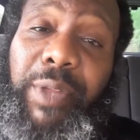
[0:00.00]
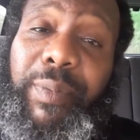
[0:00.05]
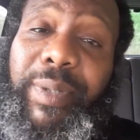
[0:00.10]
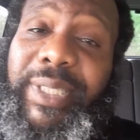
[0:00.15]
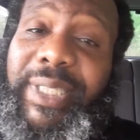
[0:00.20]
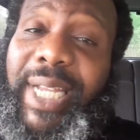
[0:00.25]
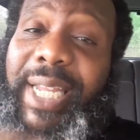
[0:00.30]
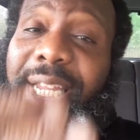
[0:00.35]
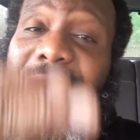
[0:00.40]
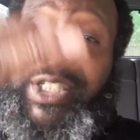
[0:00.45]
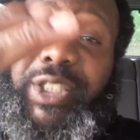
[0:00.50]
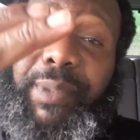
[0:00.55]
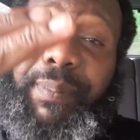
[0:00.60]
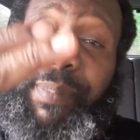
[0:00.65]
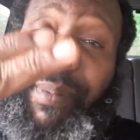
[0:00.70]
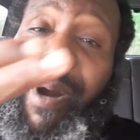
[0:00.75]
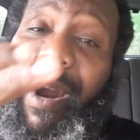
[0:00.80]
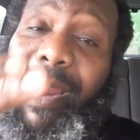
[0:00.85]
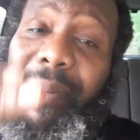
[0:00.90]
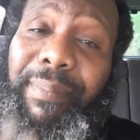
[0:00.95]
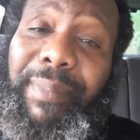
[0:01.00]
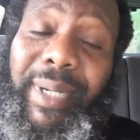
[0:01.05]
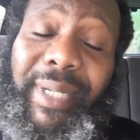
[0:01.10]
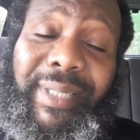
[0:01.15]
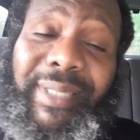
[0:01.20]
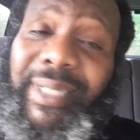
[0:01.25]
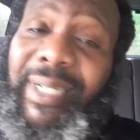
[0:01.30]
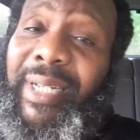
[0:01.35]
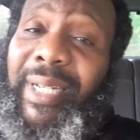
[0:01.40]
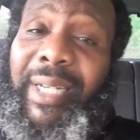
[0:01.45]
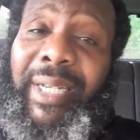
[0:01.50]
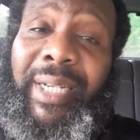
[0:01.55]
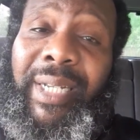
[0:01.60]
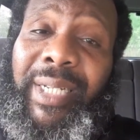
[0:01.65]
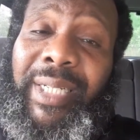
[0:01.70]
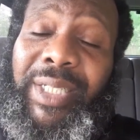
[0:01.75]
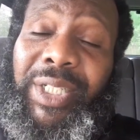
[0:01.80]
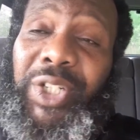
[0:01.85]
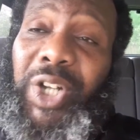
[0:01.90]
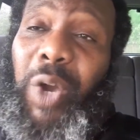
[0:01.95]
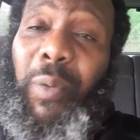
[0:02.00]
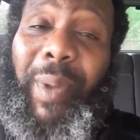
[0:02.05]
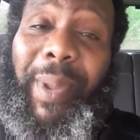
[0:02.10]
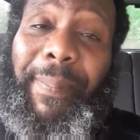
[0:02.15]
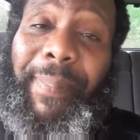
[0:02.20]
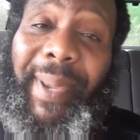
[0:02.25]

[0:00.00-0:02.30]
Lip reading: We're 10 years apart, but, we